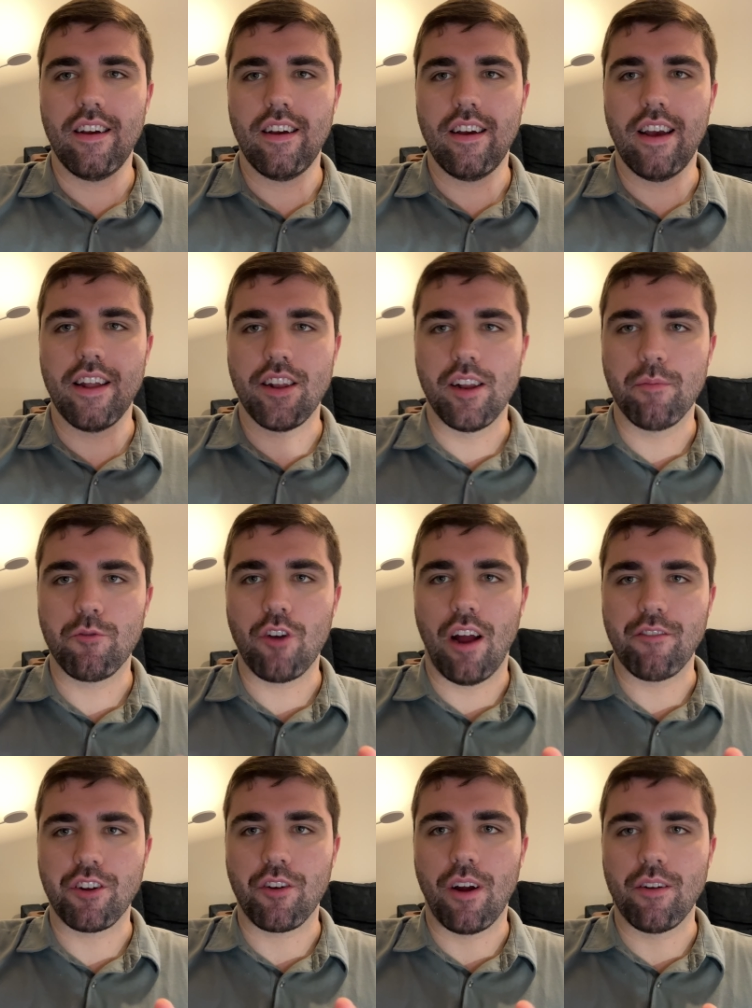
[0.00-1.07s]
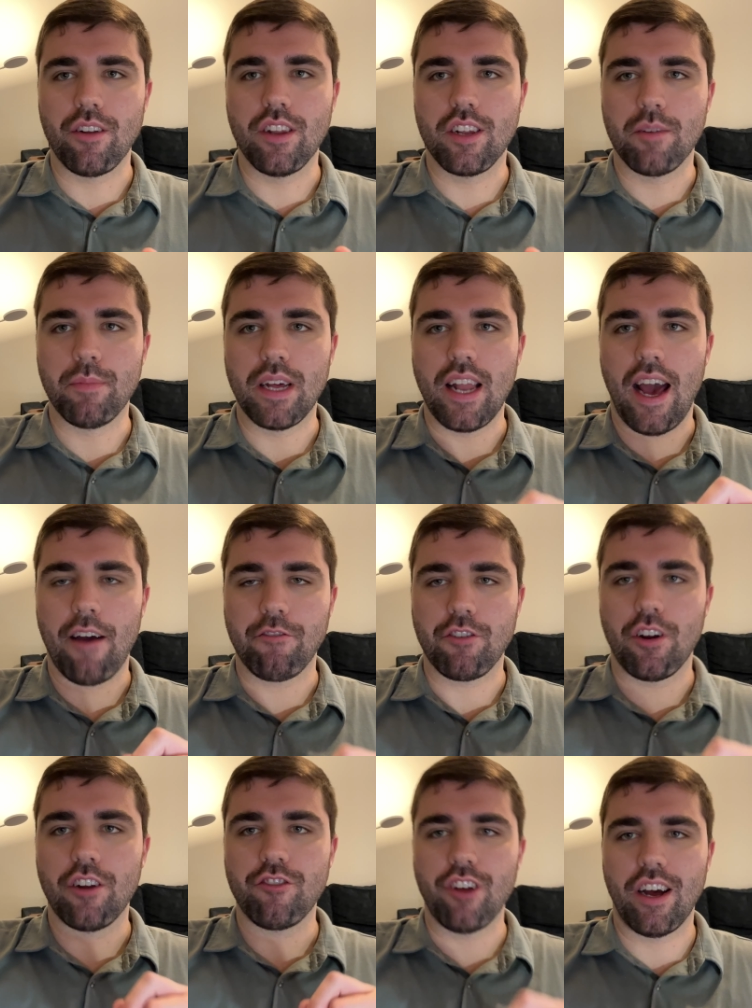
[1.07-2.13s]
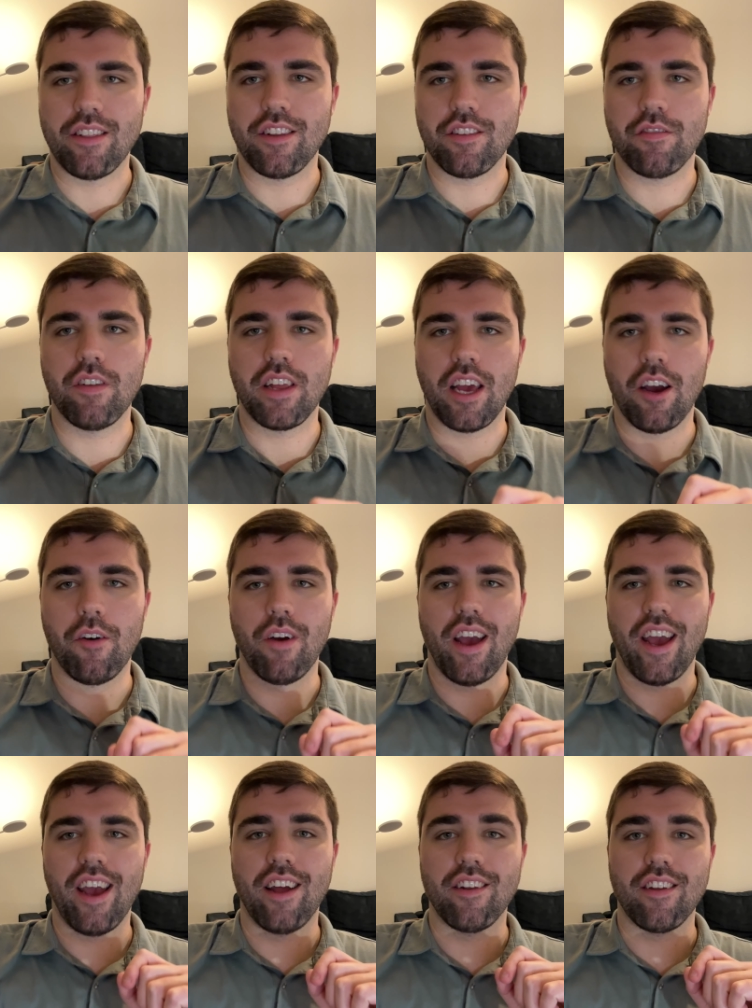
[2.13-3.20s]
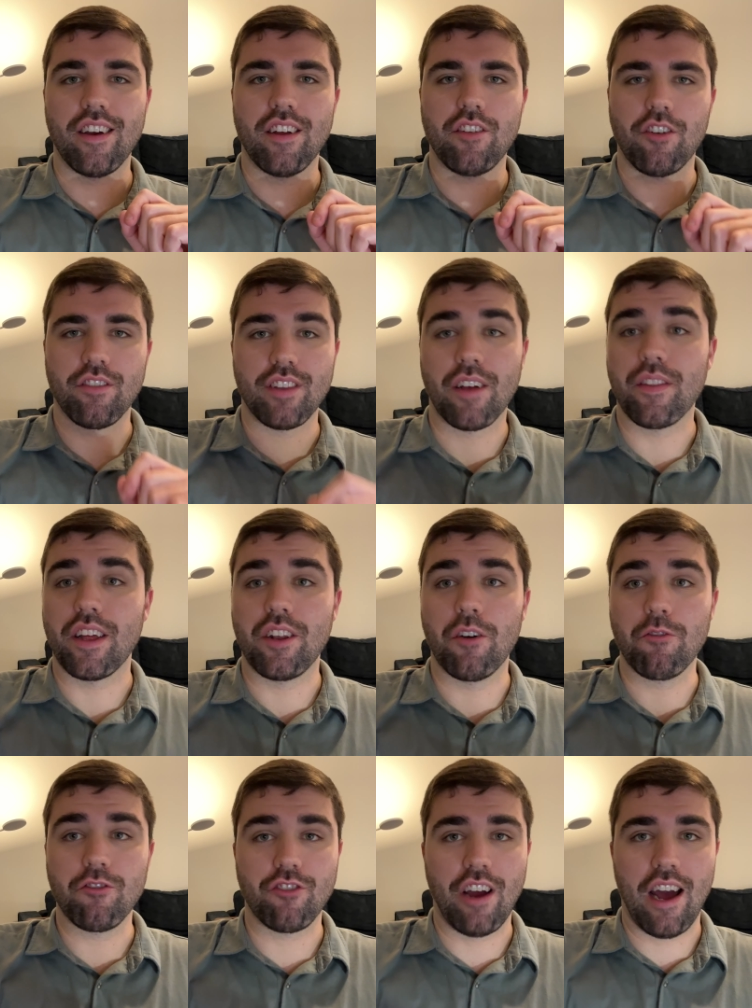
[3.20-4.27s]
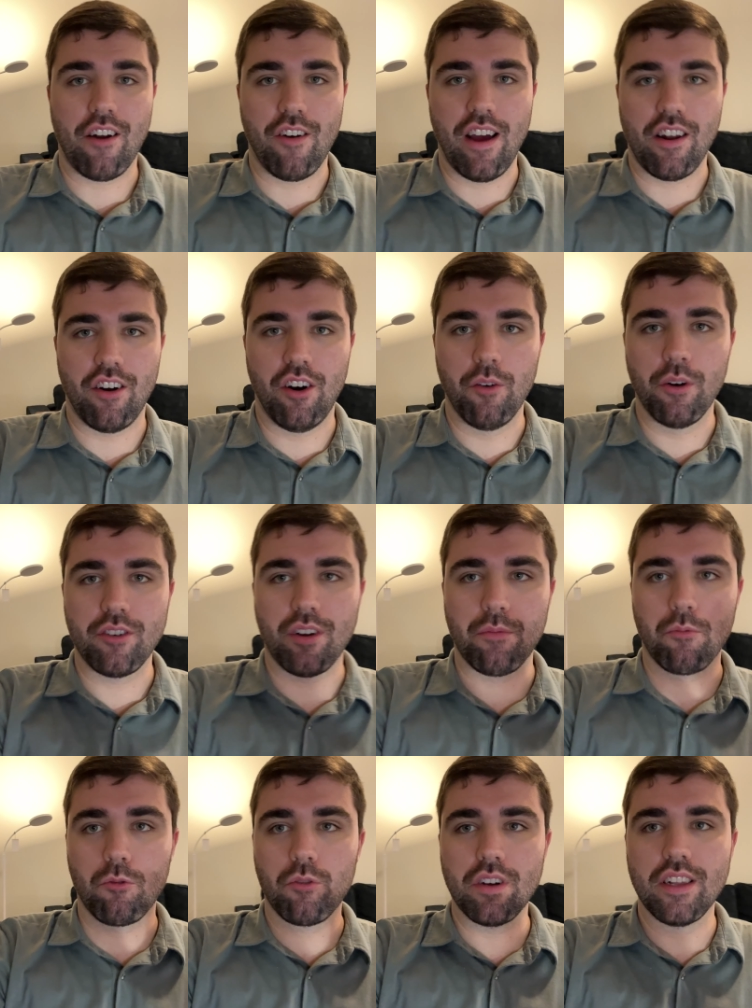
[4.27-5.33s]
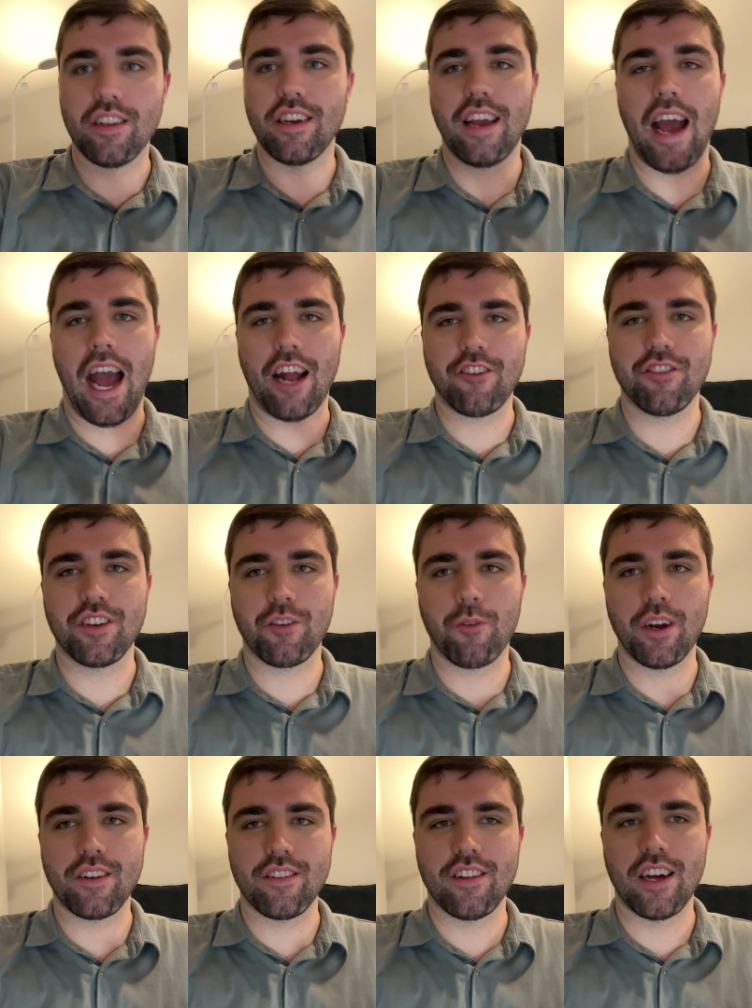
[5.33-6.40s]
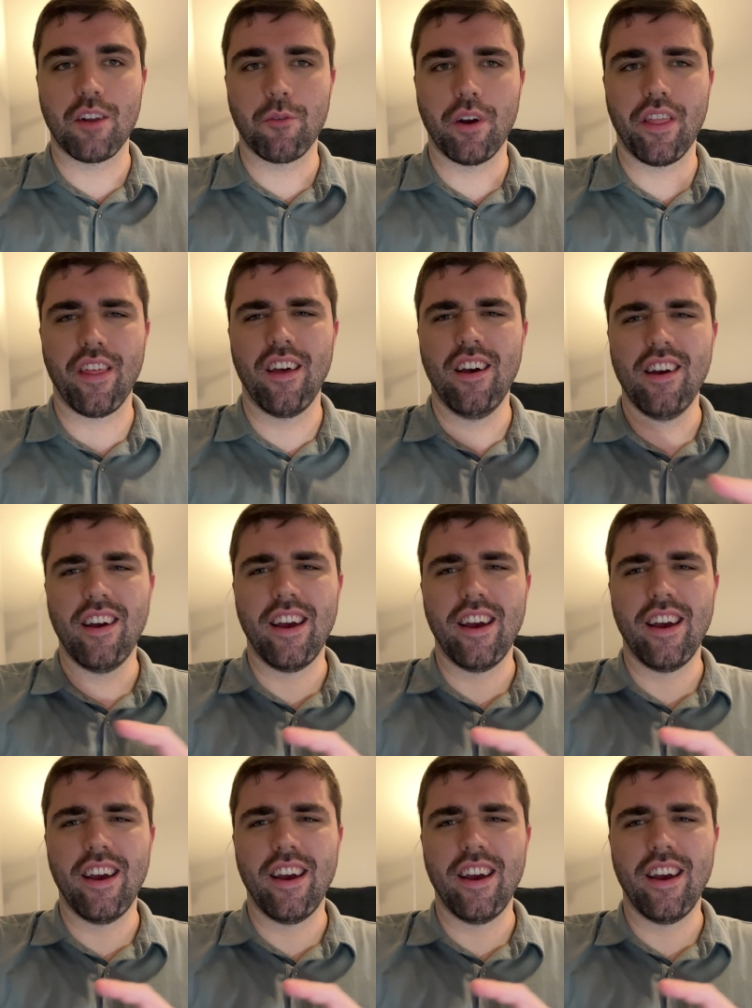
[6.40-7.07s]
Ended up driving around a little bit after I shot this video, and it turns out they don't chatter at all, which I'm really actually quite delighted with.